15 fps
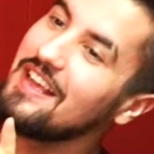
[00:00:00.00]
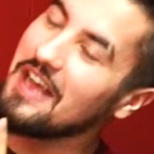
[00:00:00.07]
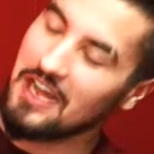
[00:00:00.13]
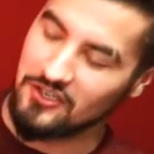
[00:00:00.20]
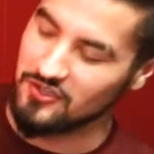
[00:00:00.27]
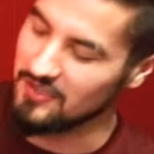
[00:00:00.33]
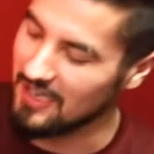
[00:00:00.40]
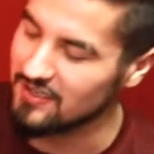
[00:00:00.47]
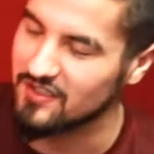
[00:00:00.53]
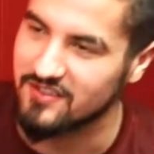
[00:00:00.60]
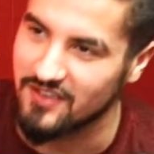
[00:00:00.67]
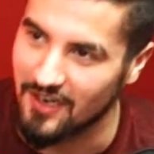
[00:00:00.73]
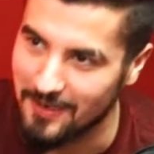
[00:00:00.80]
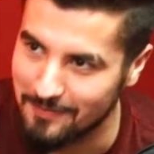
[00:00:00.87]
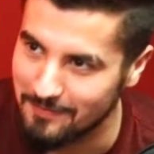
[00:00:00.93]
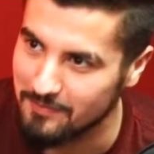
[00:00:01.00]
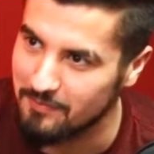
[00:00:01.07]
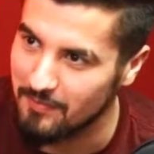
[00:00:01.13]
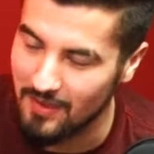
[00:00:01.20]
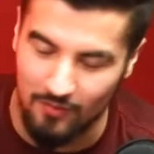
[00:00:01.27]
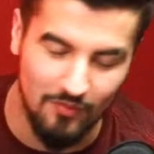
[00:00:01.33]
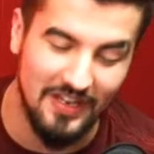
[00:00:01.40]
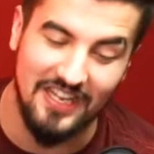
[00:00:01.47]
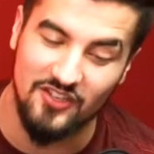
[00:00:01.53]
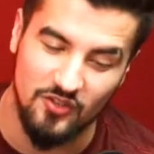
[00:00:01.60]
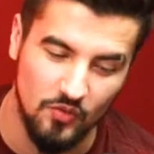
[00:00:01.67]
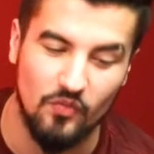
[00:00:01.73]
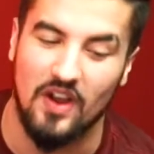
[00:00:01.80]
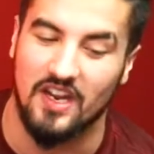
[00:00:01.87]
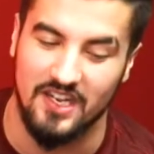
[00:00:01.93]
I should, I should shut up. Ladies
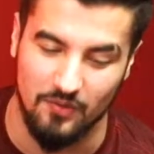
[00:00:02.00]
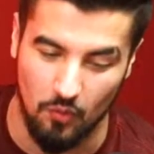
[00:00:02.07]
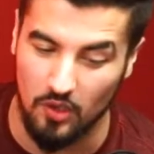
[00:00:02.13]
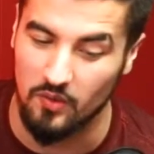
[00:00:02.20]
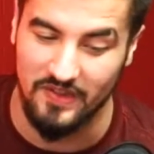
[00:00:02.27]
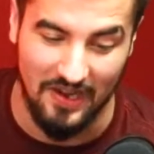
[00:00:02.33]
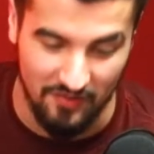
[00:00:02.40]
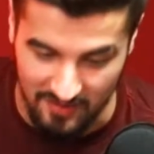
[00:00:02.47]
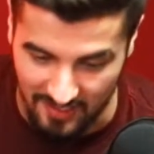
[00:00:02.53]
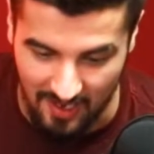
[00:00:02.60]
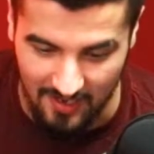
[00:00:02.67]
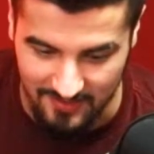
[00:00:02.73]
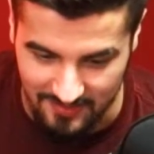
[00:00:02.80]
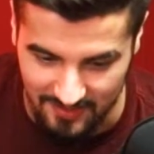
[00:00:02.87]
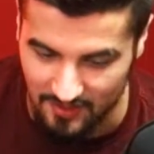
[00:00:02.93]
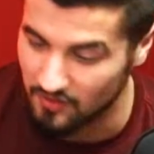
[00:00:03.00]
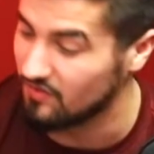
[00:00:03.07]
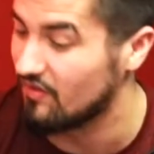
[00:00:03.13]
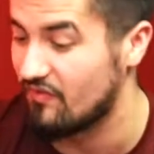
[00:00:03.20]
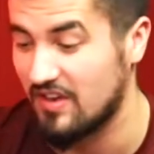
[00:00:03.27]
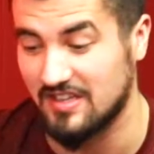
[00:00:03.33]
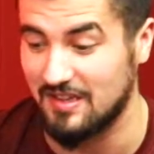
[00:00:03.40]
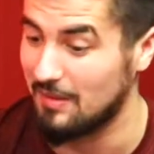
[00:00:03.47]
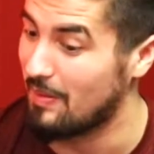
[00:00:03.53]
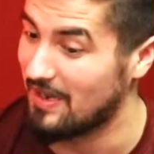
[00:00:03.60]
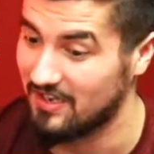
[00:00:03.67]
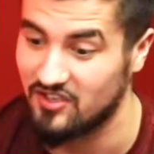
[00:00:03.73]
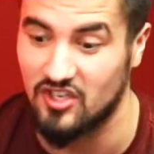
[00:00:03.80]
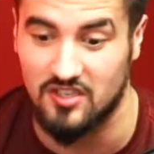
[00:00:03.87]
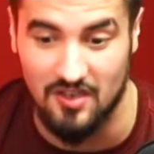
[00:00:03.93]
do fucking work with everything, honestly. They do the fucking pay
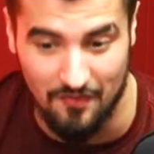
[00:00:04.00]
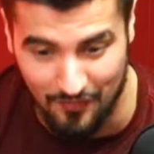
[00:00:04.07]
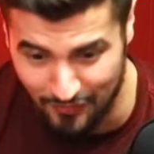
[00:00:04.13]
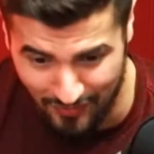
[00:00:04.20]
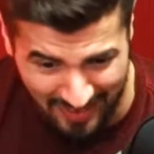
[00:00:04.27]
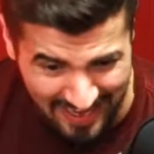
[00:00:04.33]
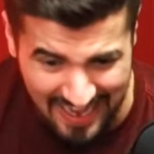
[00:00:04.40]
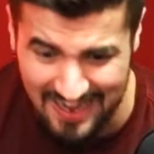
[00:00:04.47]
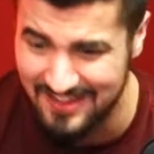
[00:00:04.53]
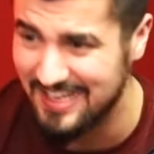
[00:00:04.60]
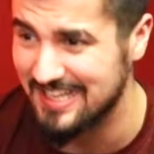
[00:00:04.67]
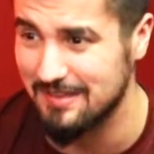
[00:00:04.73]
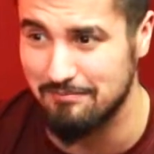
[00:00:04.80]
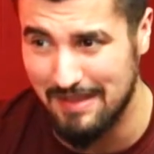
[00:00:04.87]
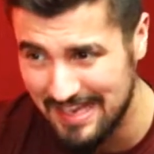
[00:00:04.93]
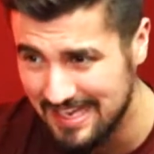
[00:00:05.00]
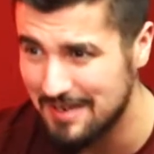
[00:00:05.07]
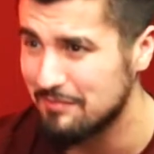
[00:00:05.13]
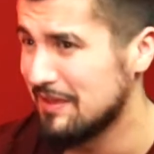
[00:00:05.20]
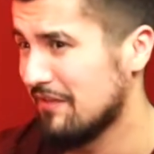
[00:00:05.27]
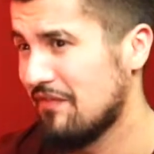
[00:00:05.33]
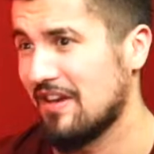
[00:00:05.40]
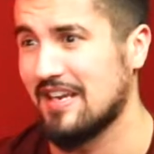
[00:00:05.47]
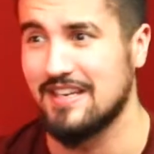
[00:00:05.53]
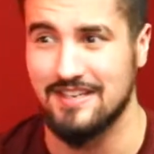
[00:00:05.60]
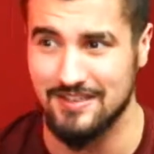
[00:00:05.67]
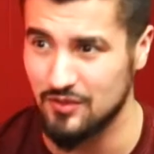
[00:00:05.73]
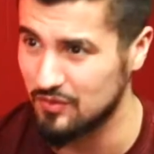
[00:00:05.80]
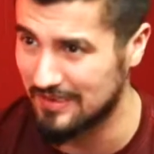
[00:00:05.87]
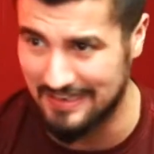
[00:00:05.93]
a shit ton for their hair. They get the makeup. They fucking
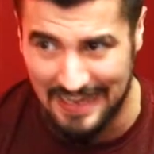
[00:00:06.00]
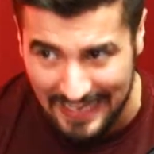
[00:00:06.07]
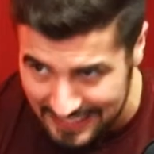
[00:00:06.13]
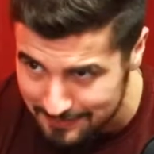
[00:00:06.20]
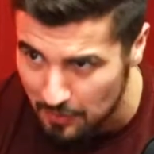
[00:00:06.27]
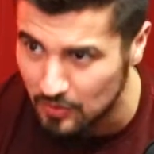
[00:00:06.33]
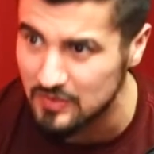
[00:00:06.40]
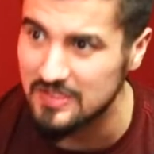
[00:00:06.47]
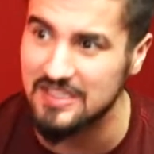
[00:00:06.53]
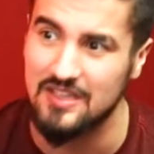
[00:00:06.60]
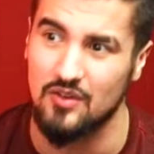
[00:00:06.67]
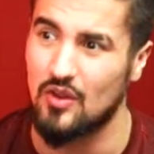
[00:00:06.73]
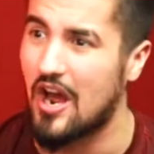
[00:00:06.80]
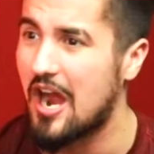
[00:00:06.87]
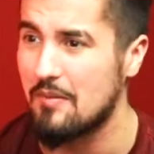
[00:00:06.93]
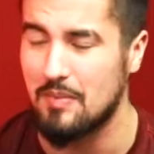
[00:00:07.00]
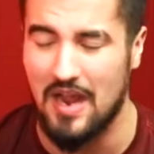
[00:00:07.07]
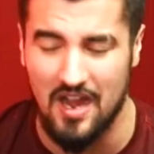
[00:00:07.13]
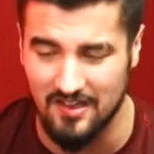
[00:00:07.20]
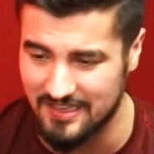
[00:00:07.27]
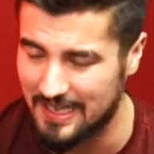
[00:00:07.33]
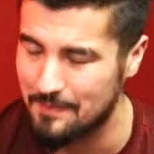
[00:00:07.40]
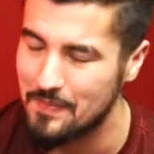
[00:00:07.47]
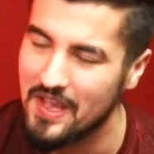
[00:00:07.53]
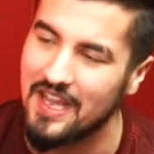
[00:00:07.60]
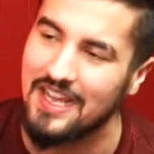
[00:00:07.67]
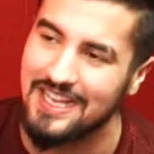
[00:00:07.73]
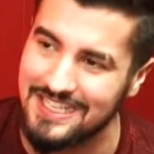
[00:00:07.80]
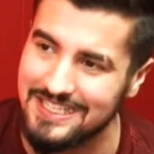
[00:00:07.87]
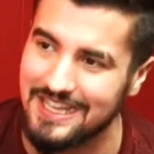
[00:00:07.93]
do their legs mostly. They do all that.
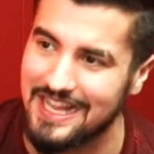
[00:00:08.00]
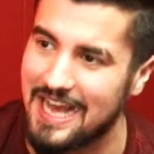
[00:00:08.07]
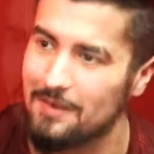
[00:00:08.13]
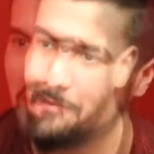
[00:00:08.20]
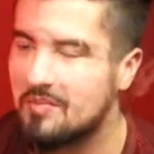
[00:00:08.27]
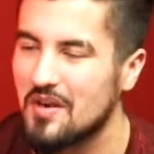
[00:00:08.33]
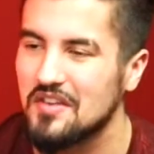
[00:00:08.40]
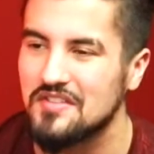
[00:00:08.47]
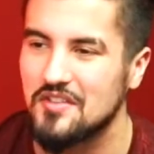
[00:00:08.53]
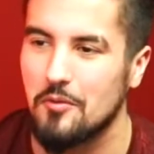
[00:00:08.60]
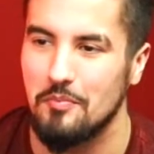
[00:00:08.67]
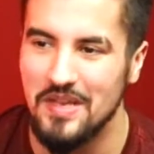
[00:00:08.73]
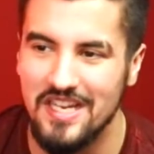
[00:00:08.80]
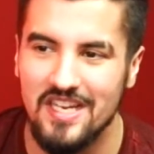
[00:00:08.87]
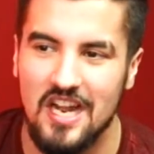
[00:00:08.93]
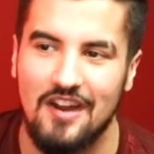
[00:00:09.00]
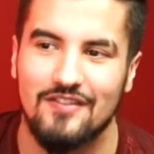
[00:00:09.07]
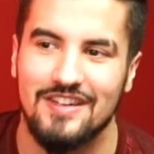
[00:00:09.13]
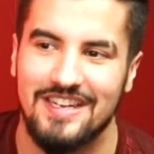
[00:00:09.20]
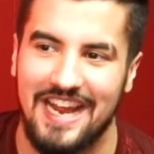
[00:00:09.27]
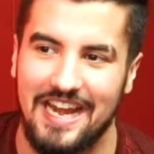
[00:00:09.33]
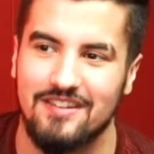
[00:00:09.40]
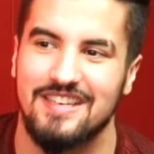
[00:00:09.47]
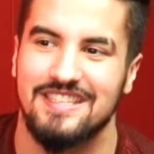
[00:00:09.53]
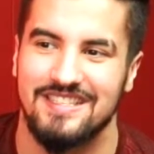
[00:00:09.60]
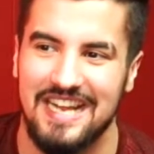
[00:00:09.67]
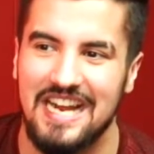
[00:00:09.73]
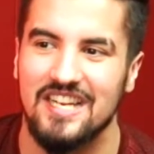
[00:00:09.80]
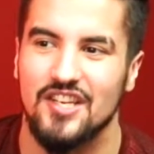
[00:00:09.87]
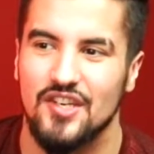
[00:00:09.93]
It's a lot. But also, being covered in hair is
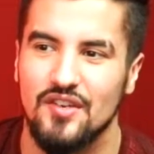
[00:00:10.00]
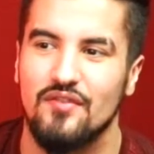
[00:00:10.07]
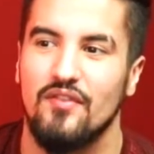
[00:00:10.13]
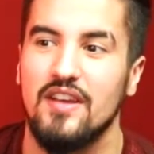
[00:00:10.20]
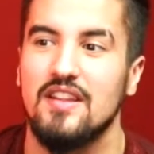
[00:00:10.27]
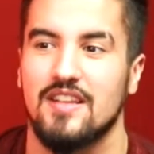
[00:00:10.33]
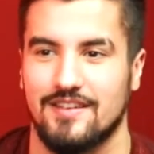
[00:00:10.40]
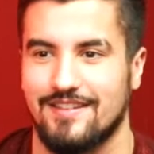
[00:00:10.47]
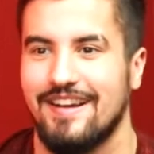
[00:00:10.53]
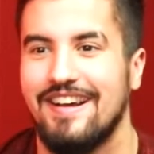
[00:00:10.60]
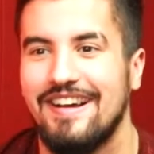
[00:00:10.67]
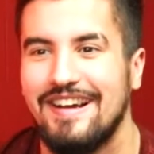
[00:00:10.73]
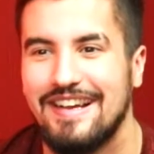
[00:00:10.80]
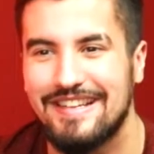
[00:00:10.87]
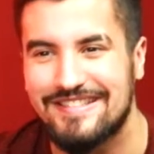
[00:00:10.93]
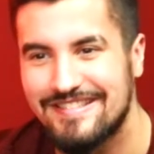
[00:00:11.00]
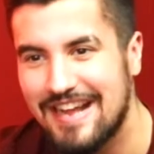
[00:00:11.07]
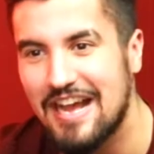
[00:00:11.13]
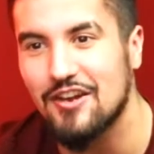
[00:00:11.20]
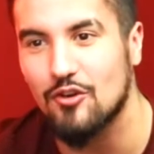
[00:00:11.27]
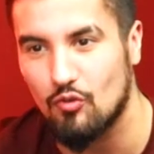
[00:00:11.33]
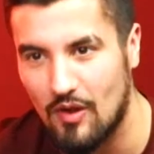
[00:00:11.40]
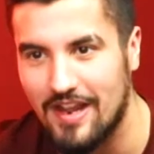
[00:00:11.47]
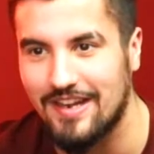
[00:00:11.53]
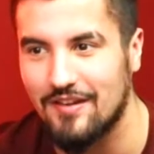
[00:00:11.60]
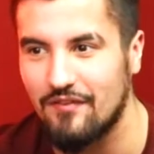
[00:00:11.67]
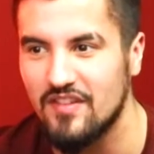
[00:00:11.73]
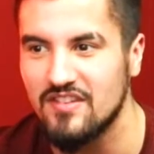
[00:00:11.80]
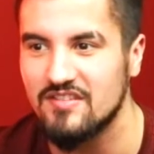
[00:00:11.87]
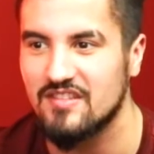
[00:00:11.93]
not a good feeling. It's not great. It
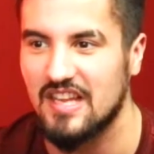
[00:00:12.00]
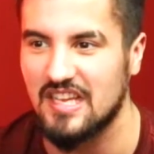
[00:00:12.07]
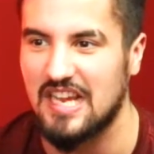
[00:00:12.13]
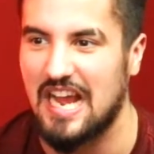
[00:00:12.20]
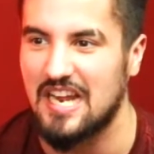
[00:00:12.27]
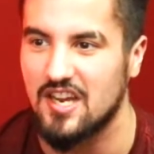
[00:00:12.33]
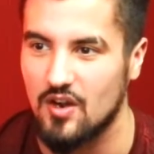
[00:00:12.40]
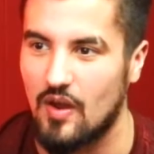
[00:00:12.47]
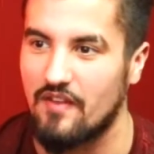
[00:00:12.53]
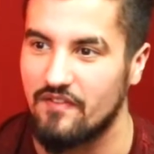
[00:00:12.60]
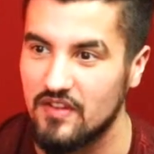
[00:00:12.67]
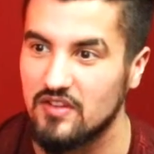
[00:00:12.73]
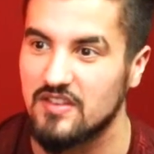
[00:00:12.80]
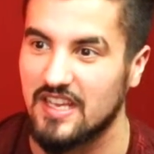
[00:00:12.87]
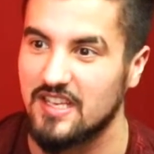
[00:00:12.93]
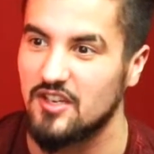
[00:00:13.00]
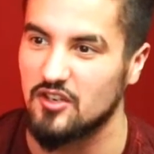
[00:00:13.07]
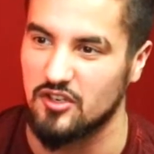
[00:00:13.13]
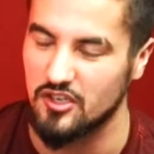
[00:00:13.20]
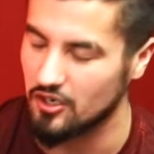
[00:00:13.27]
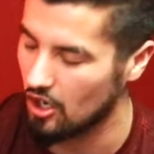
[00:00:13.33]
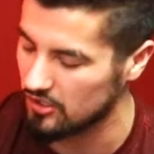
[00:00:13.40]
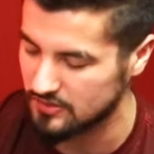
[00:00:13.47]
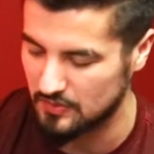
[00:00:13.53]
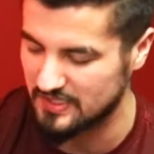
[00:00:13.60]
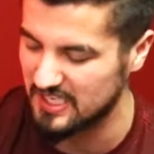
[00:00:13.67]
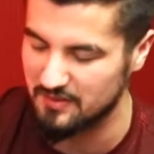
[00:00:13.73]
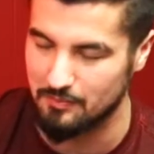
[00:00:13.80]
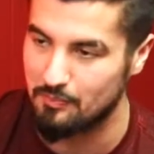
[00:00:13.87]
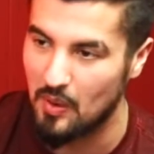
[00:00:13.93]
feels like, I don't know. I feel like you're, you're also, it's
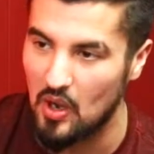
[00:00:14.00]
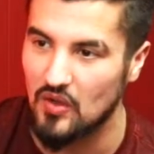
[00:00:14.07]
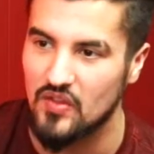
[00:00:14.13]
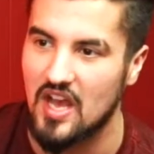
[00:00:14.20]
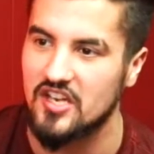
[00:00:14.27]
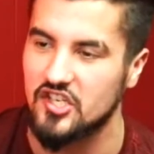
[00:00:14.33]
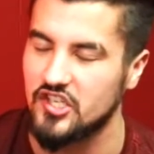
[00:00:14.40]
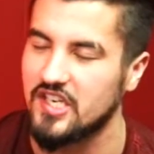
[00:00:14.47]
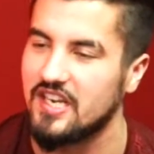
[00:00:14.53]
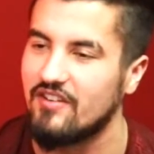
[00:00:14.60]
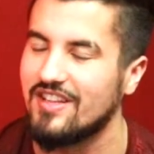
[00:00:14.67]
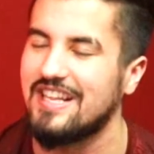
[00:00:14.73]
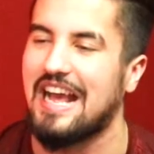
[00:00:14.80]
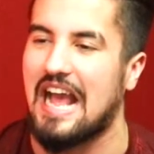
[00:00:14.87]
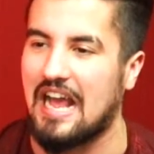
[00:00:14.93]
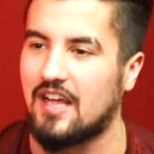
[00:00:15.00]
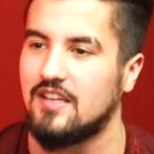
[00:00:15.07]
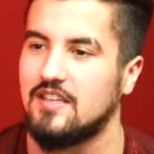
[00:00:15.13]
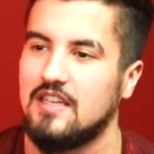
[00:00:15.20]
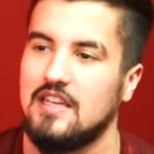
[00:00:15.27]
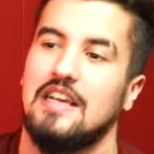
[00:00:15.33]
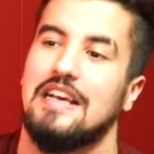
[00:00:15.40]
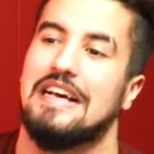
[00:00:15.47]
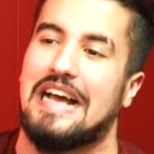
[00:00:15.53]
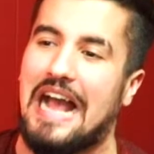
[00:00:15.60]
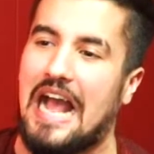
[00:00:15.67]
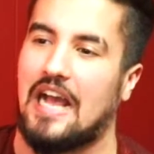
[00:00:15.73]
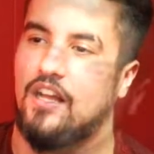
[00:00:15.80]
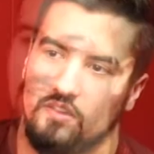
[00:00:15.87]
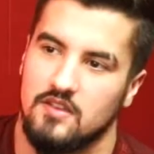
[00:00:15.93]
getting pulled on shit and everything. Ah,
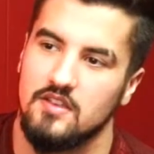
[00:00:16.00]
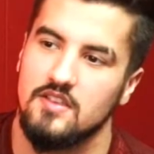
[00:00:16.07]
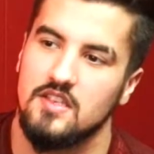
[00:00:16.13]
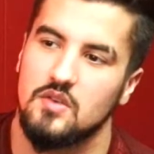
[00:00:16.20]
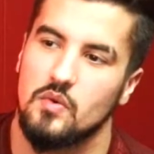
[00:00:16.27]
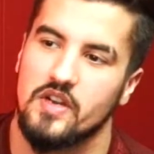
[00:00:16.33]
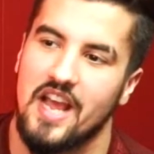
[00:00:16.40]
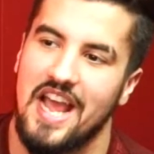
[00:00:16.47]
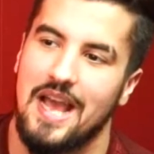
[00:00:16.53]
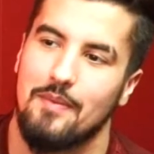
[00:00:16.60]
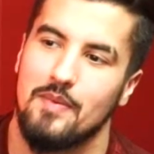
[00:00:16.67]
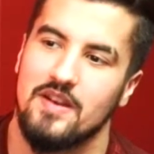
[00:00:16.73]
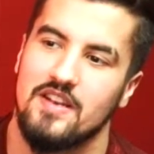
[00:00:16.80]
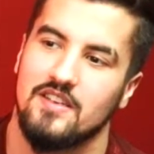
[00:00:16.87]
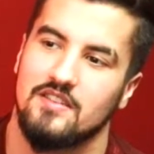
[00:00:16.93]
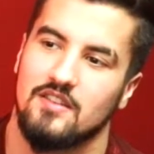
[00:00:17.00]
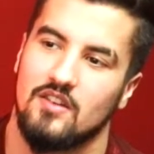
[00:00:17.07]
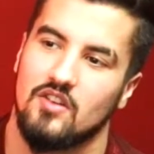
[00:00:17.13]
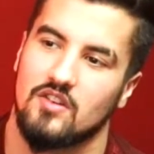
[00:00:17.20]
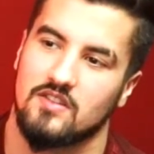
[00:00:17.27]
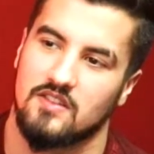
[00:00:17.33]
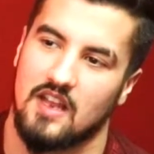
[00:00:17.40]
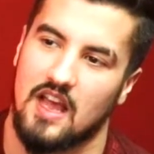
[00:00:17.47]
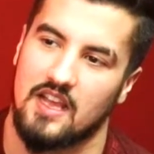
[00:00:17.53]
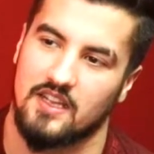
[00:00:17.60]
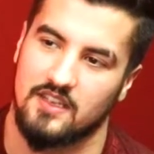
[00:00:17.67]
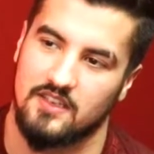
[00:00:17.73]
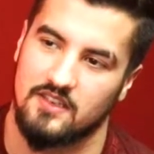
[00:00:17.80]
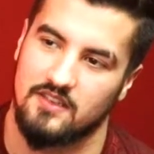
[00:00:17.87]
ah. This is what happiness looks like.